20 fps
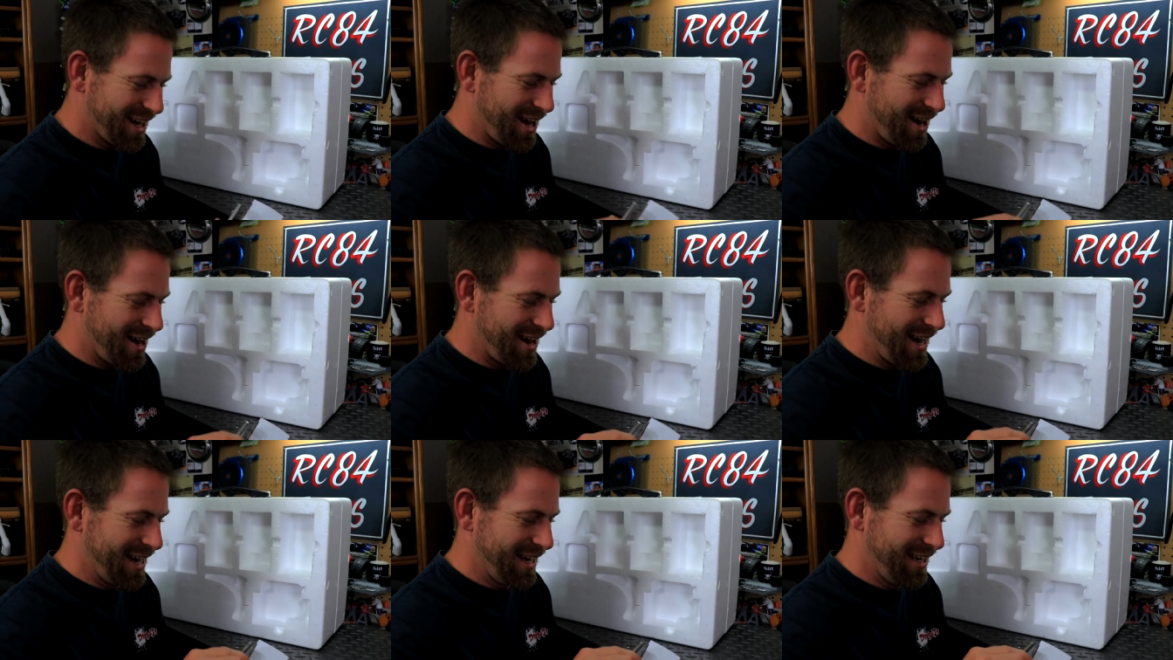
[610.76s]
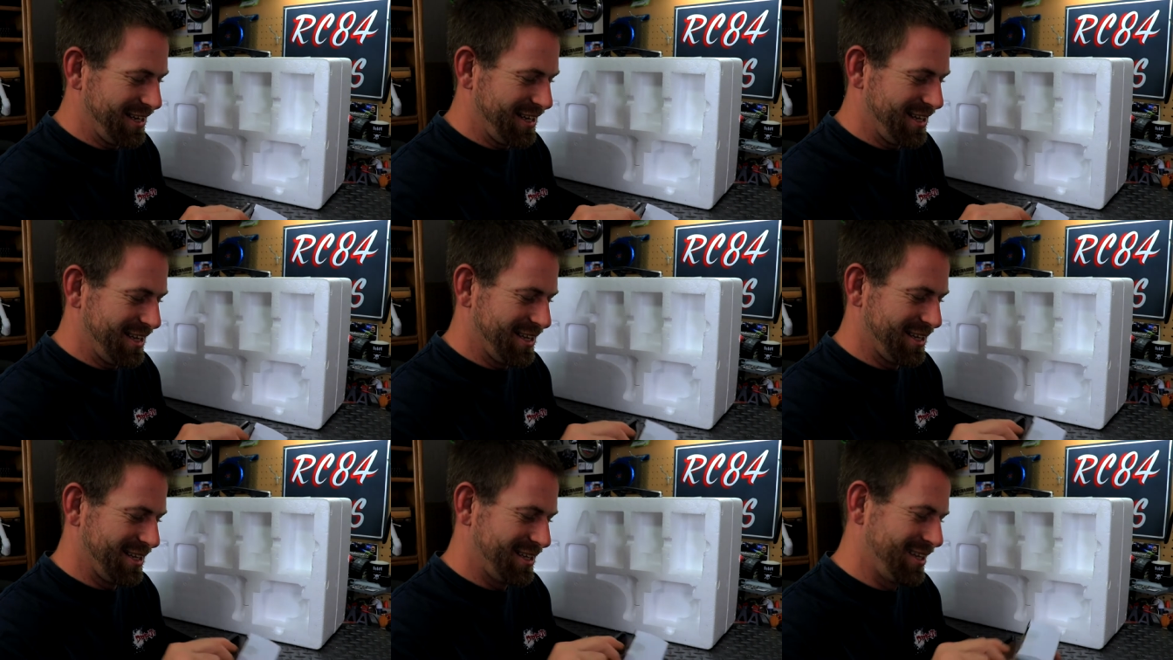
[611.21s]
Alright.
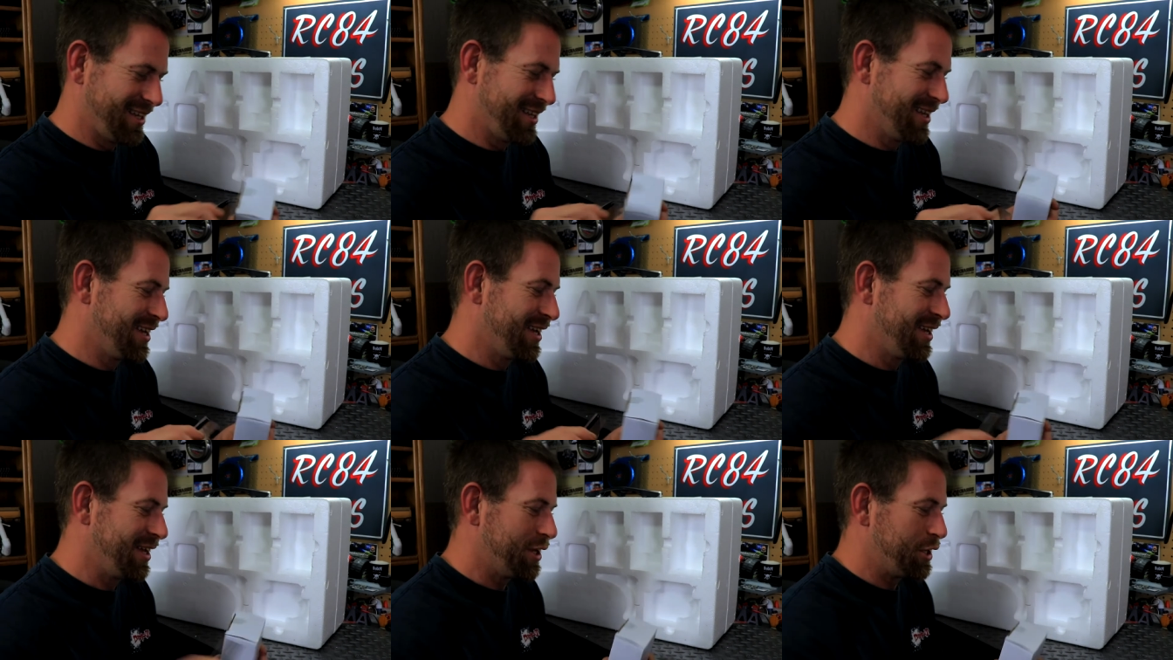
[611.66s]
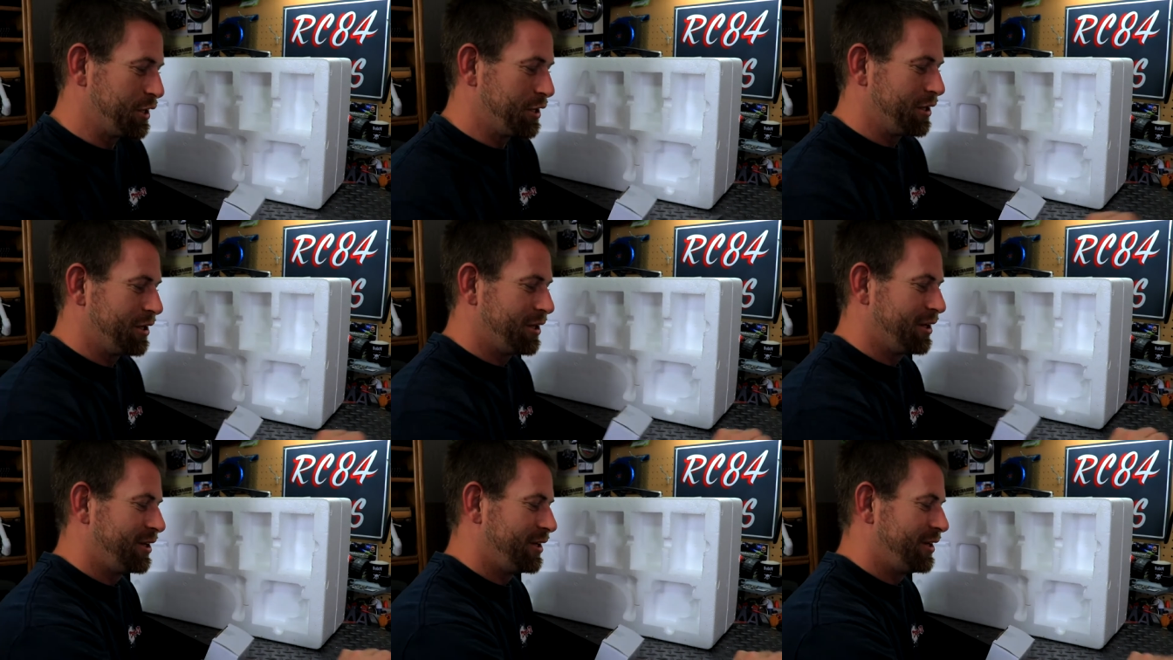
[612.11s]

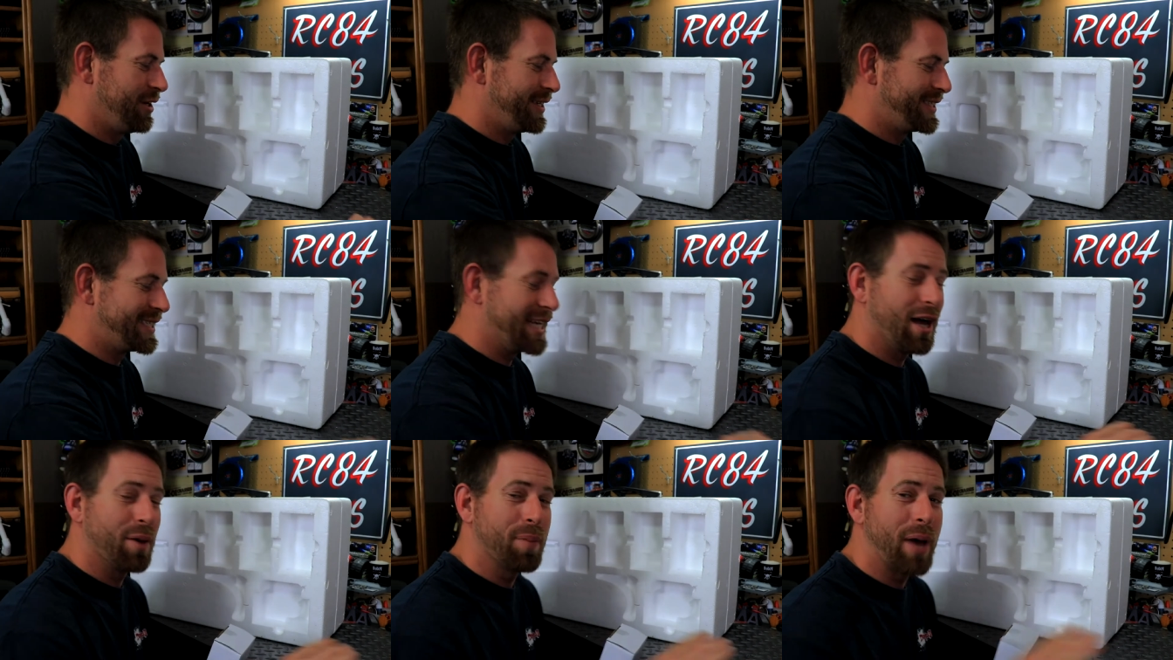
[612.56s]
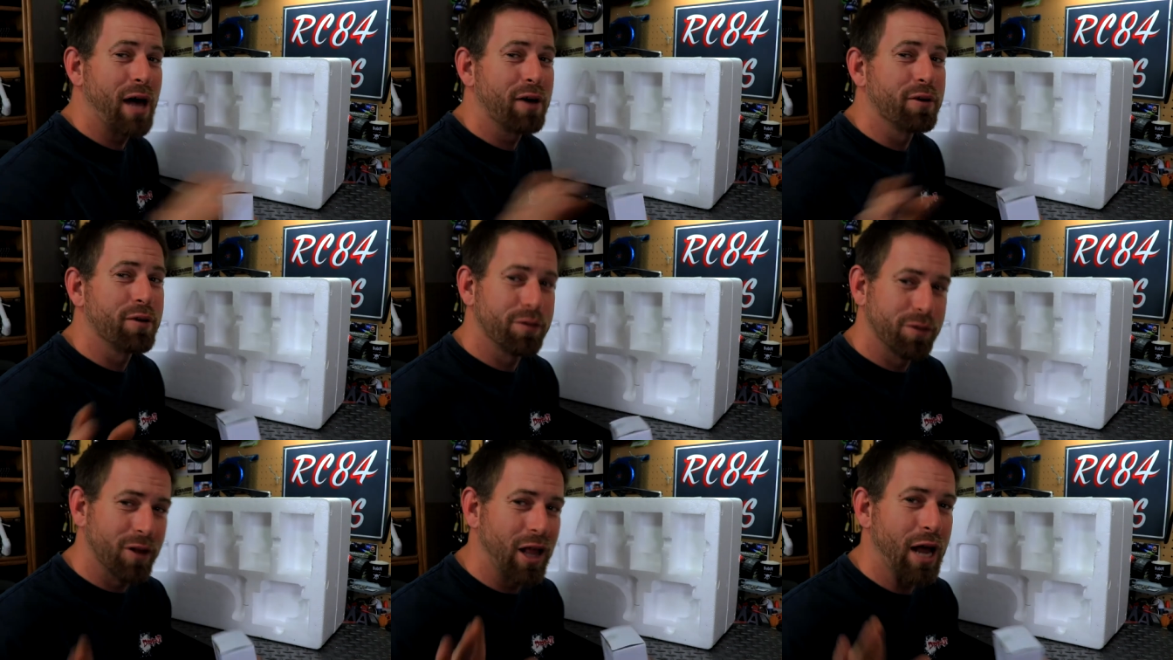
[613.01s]
You tell them
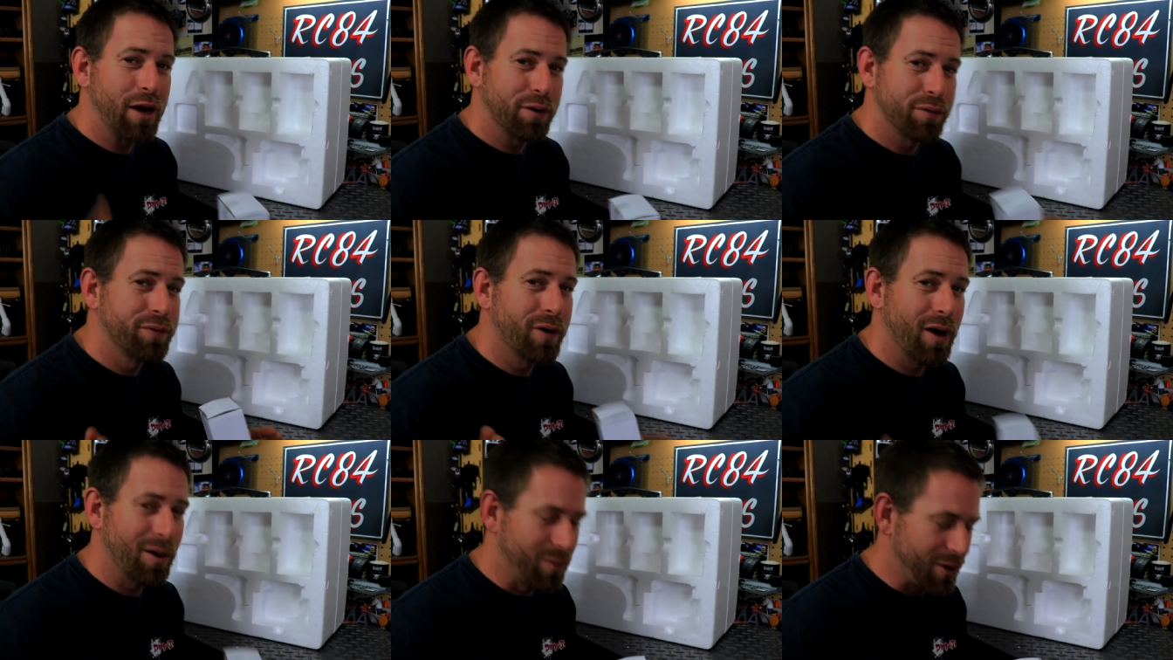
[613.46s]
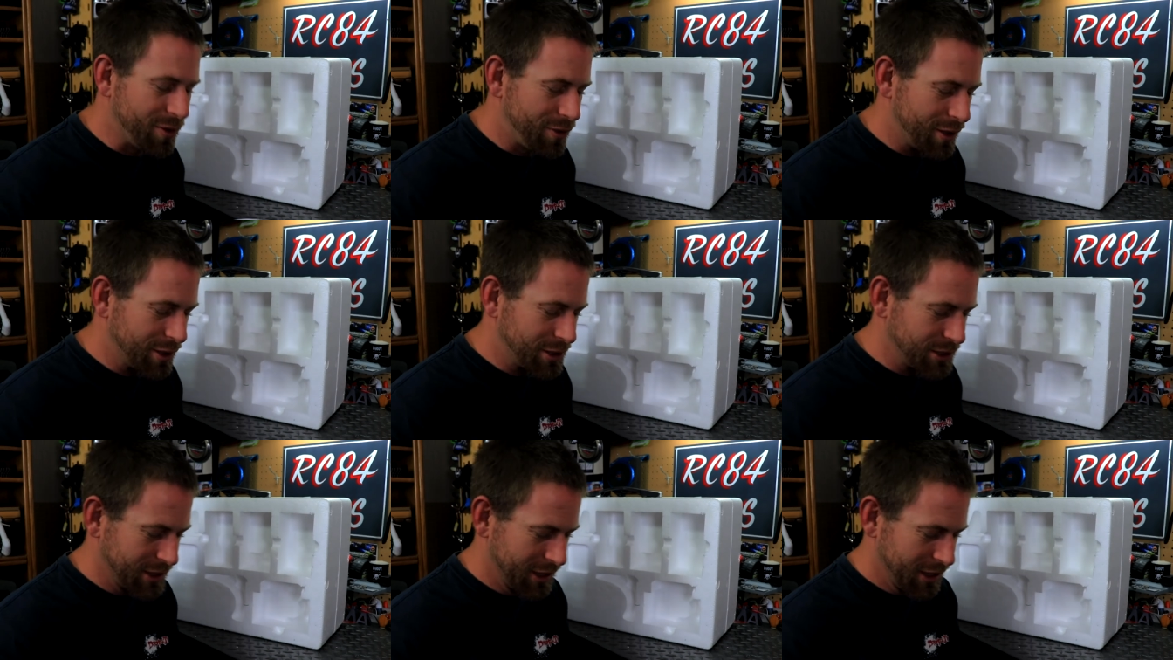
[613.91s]
having a lot of fun with
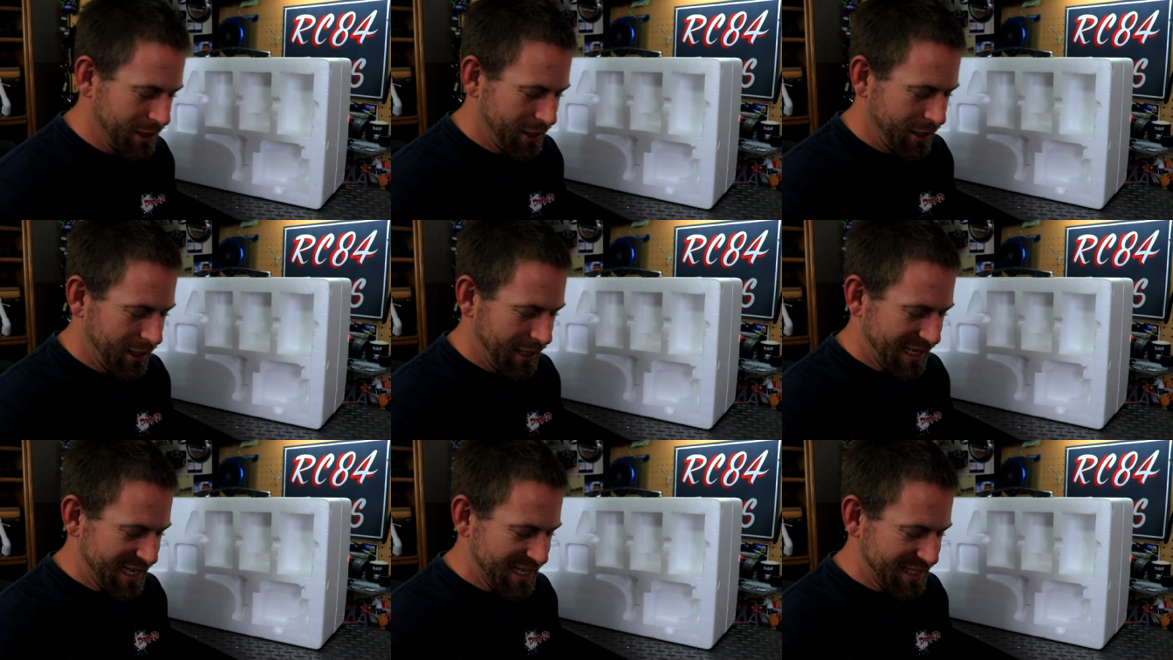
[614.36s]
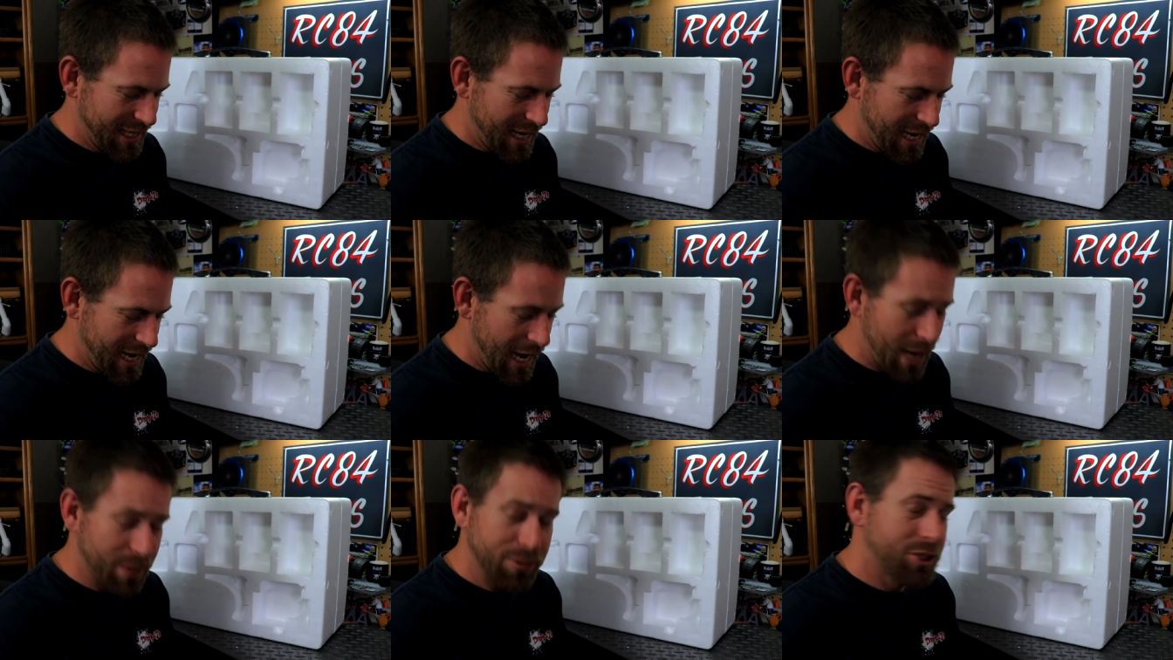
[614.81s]
this because
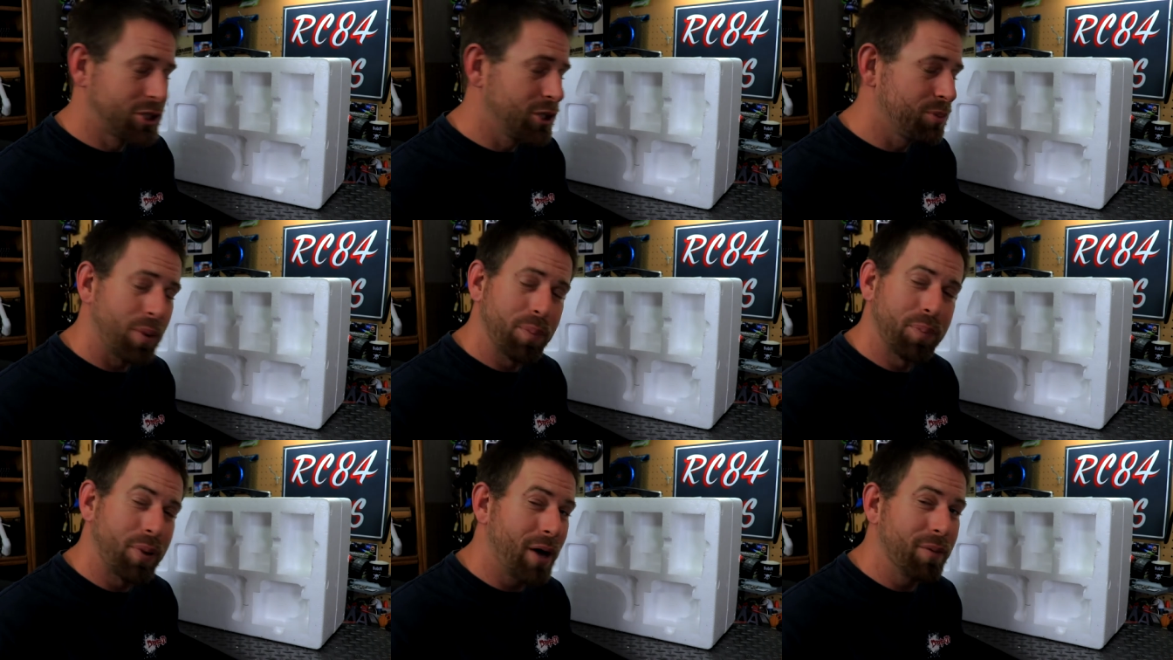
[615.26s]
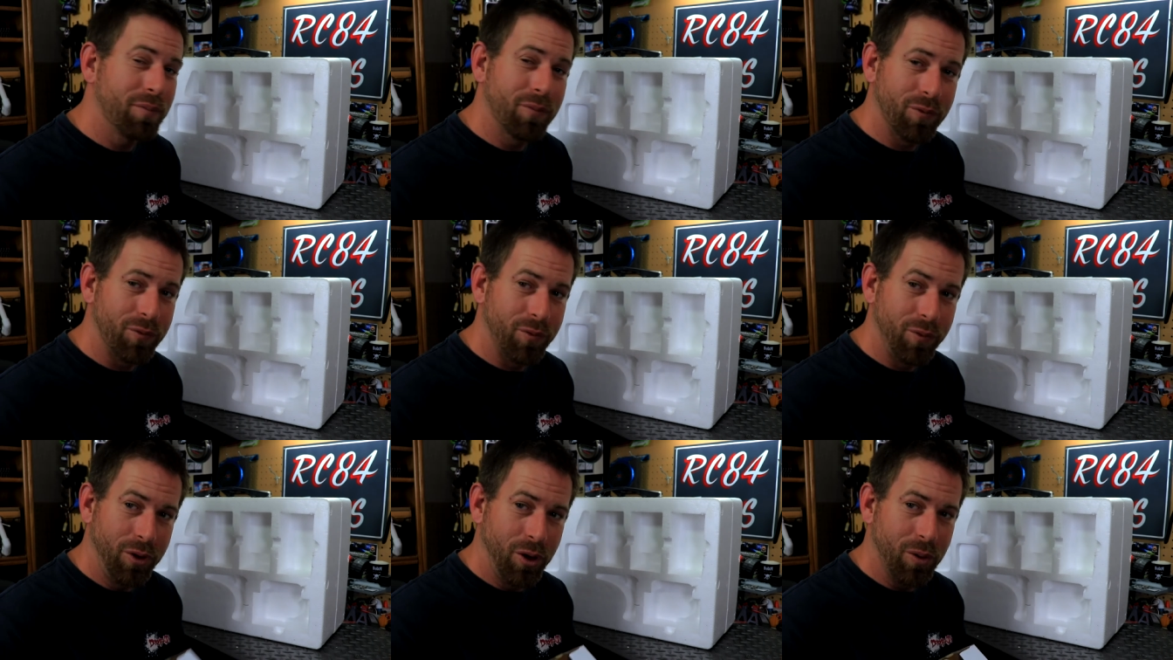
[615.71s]
uh, I'm super pumped
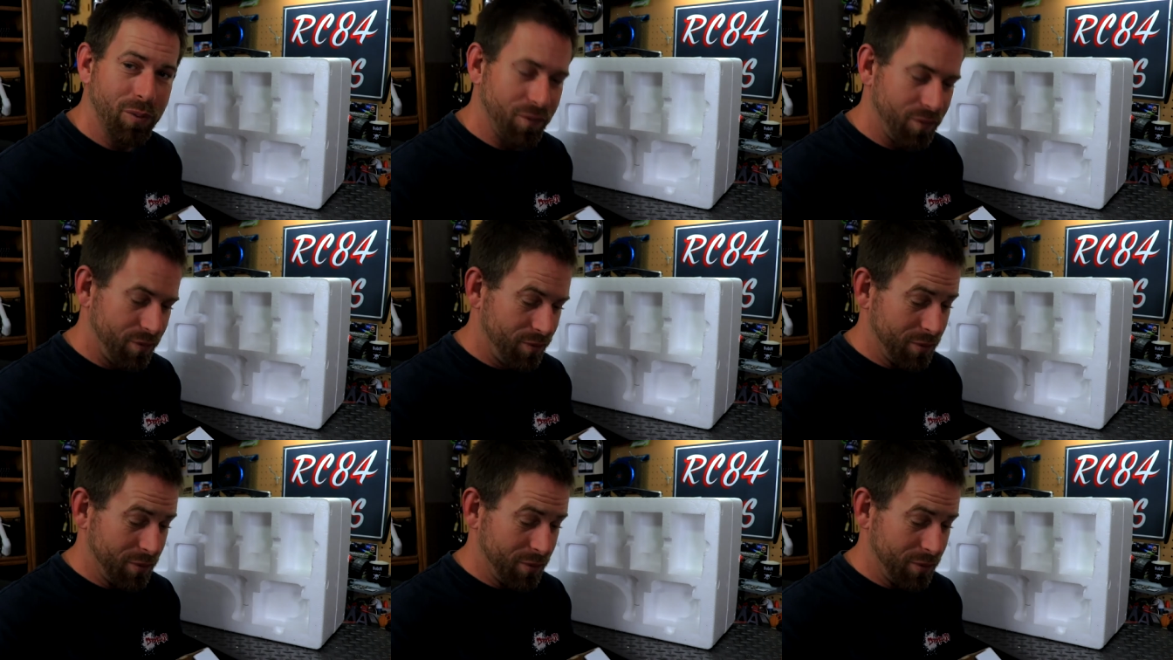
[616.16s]
you know,